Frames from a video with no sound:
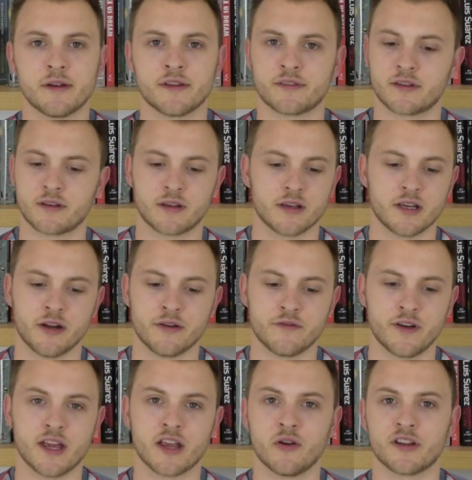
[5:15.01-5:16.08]
He's you know
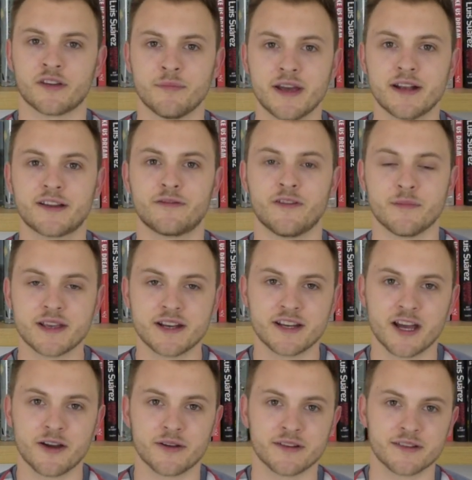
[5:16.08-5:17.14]
inviting all his mates,
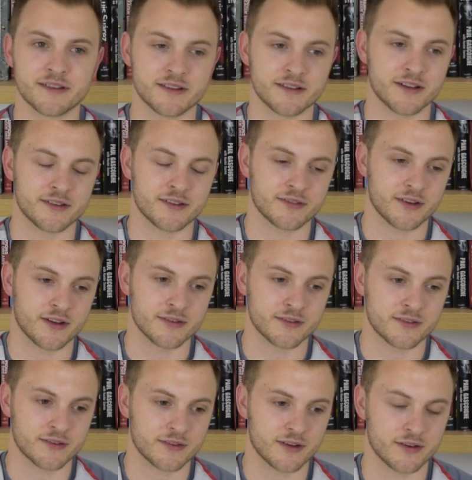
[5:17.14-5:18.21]
Fabinho and and and
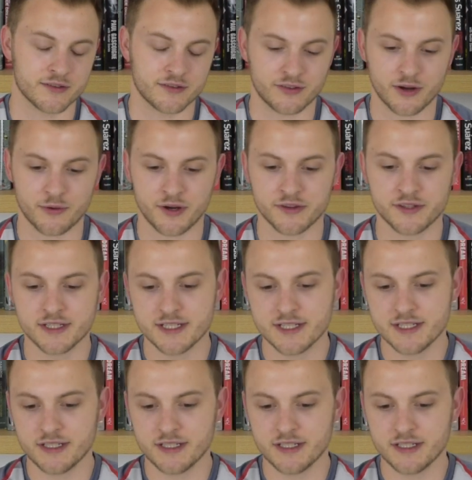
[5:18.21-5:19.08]
and, and so on.